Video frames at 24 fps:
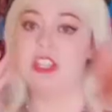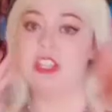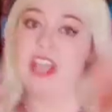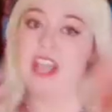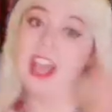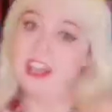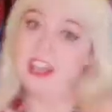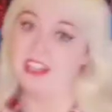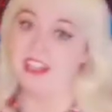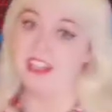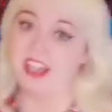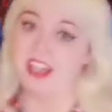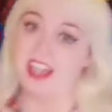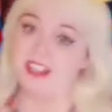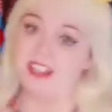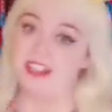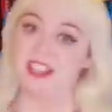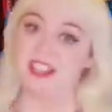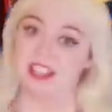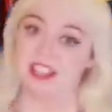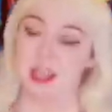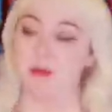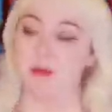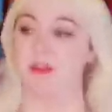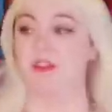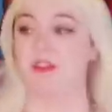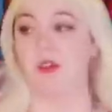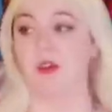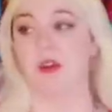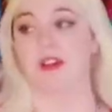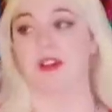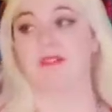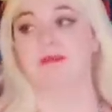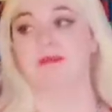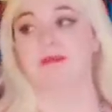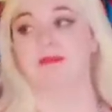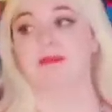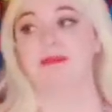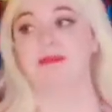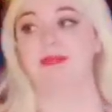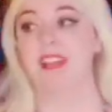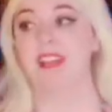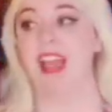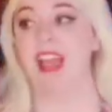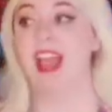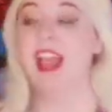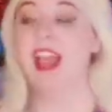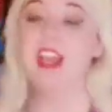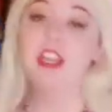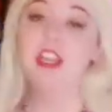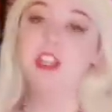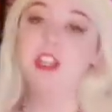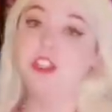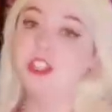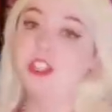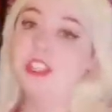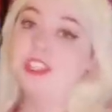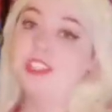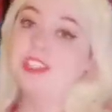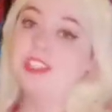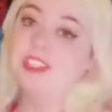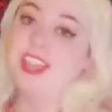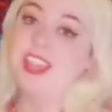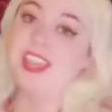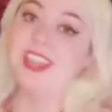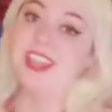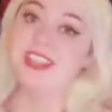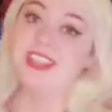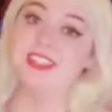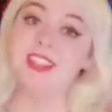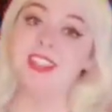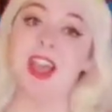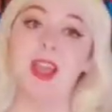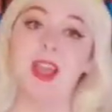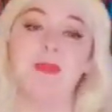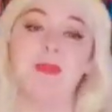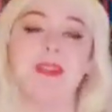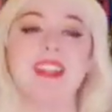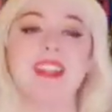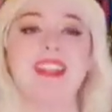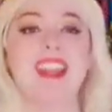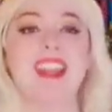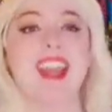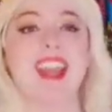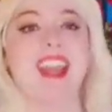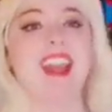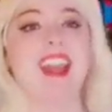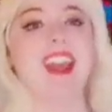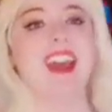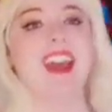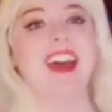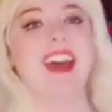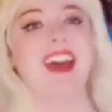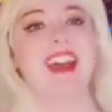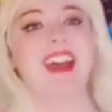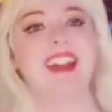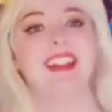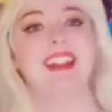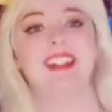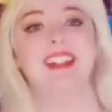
of has said that before. She says I began